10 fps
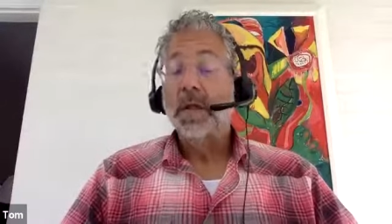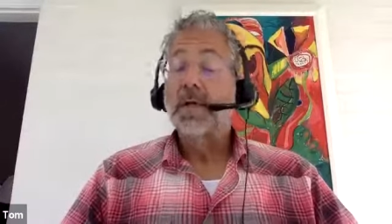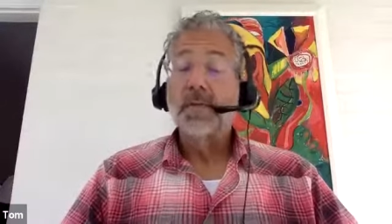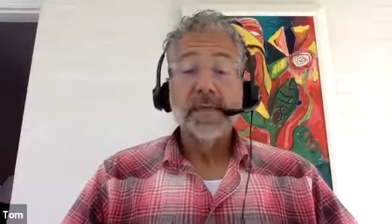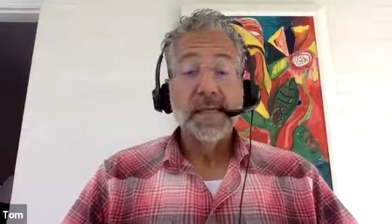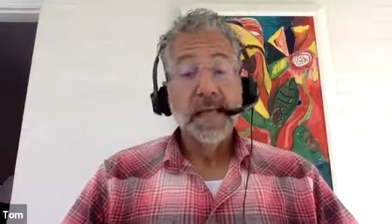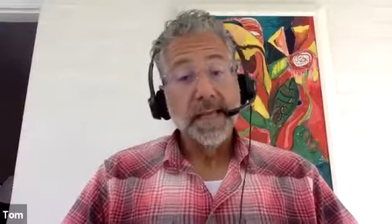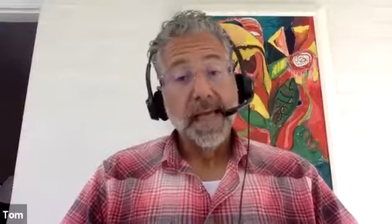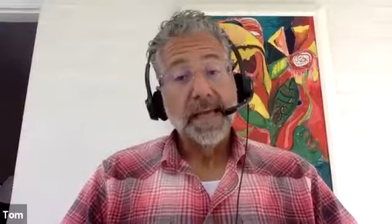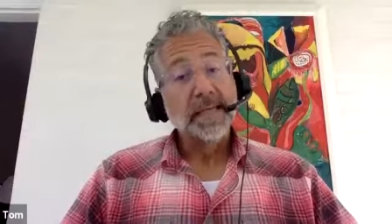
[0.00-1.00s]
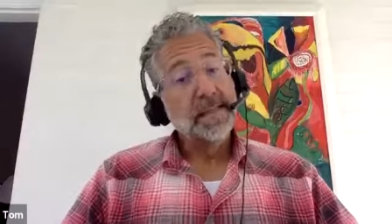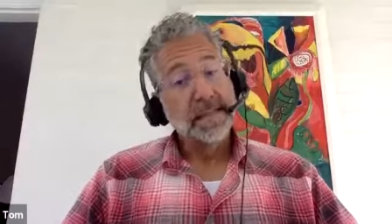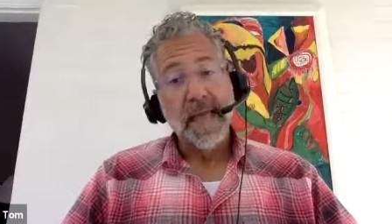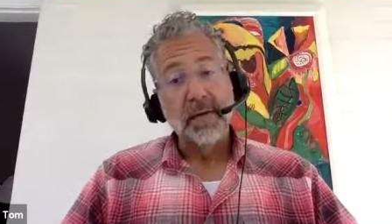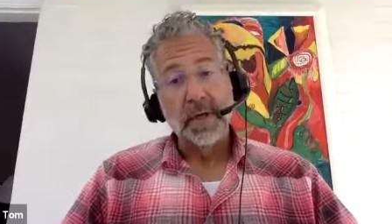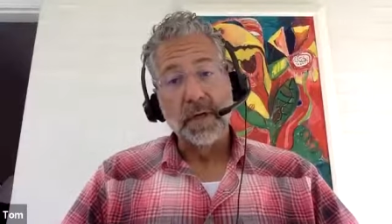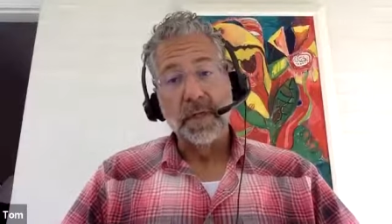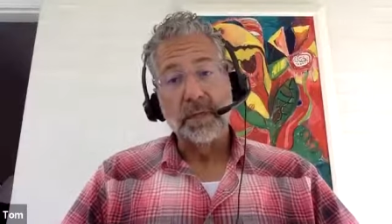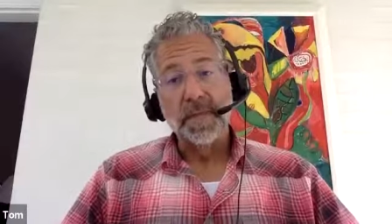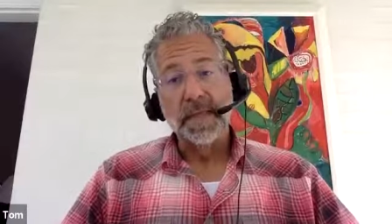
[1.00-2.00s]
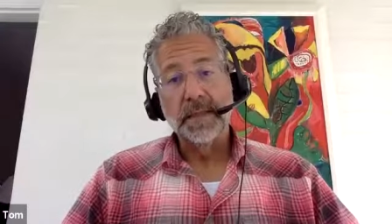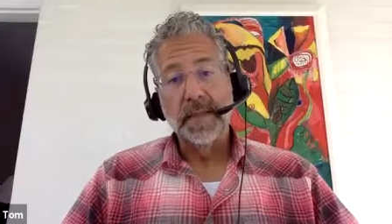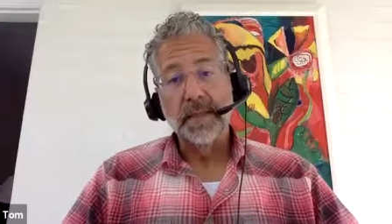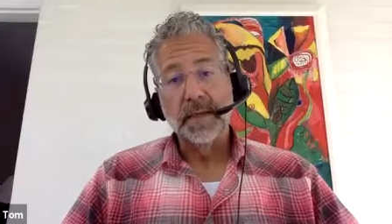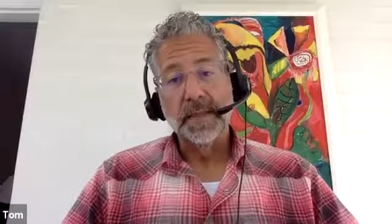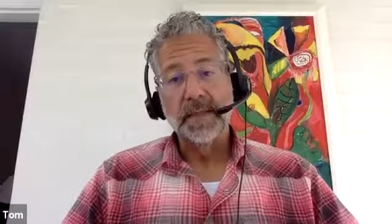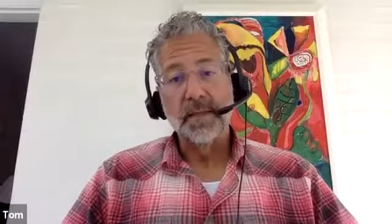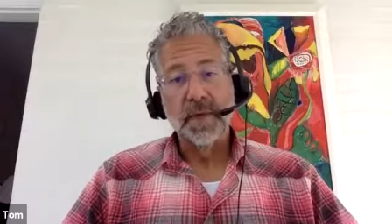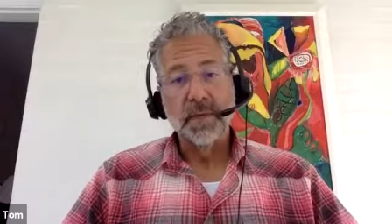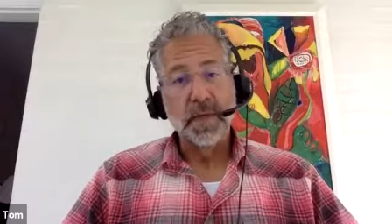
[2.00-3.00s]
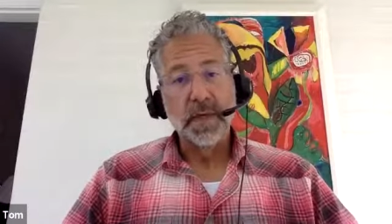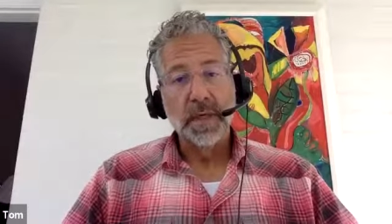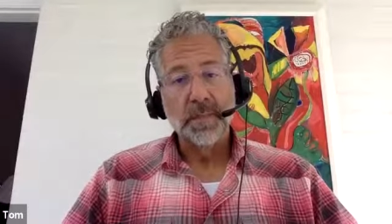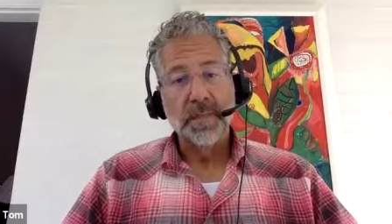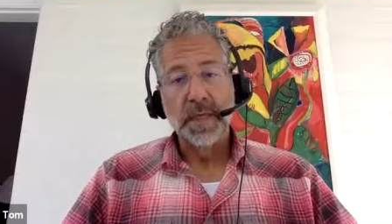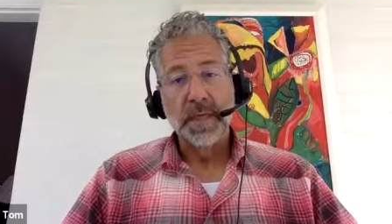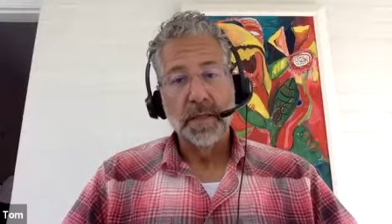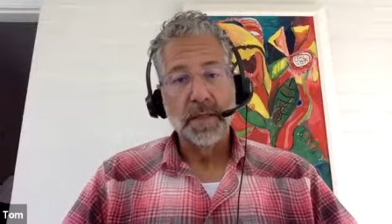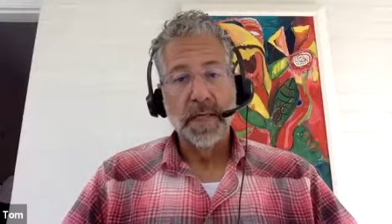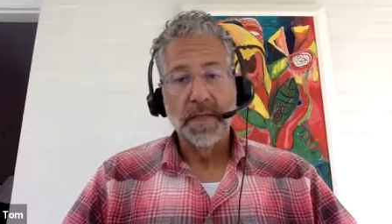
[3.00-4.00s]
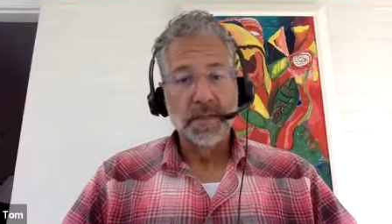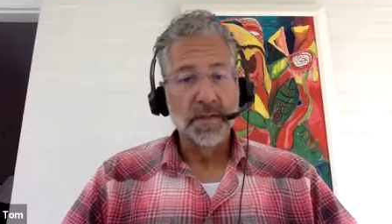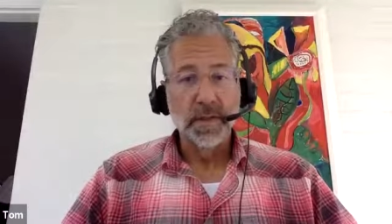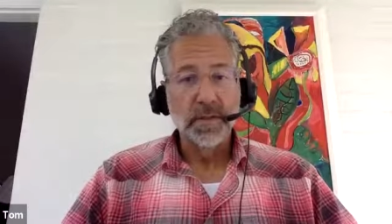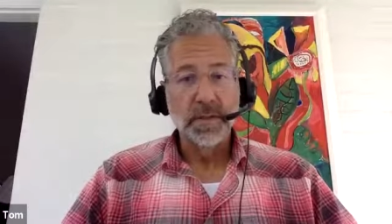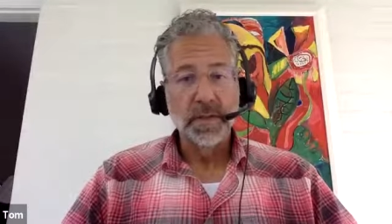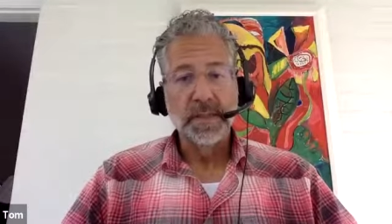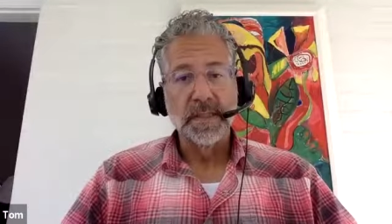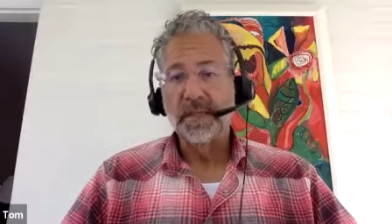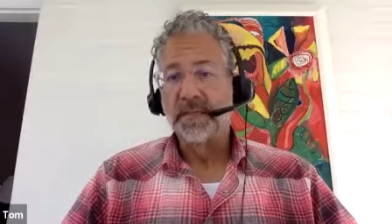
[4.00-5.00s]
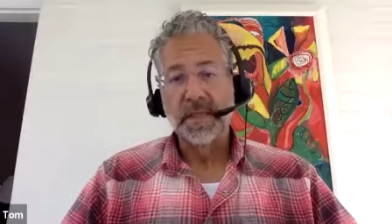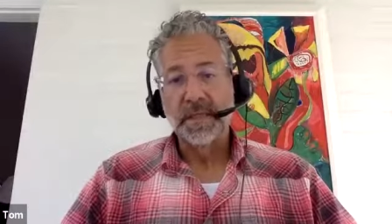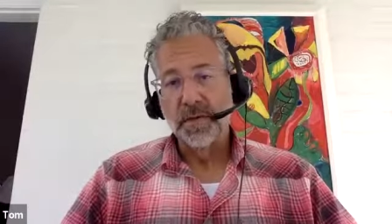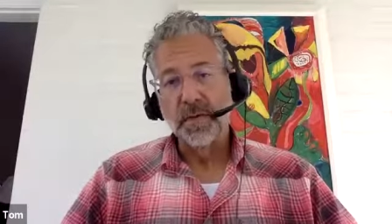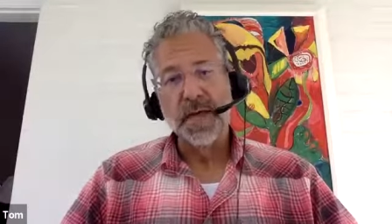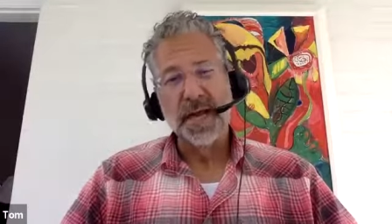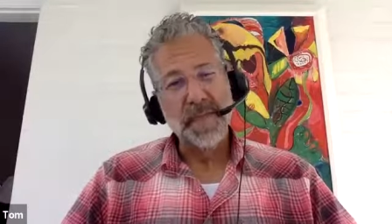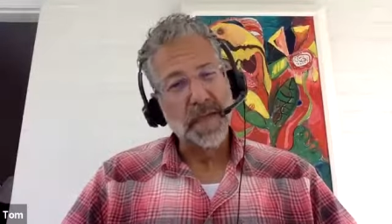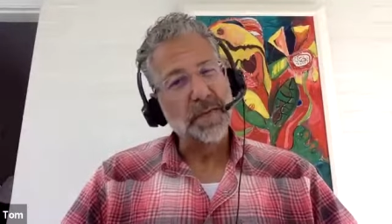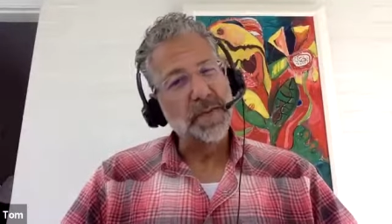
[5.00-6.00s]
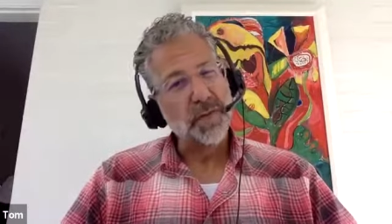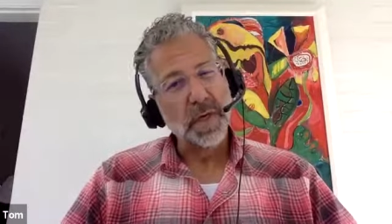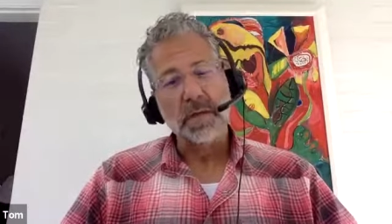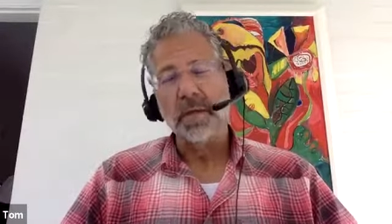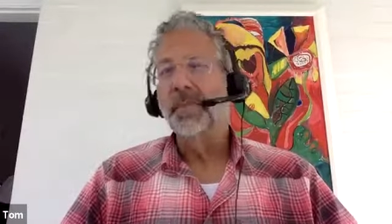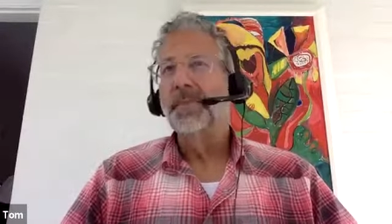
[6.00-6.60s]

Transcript: Although we're seeing that get discounted a little bit, you know, as the WeWork IPO kind of struggles, as some of these newer IPOs struggle,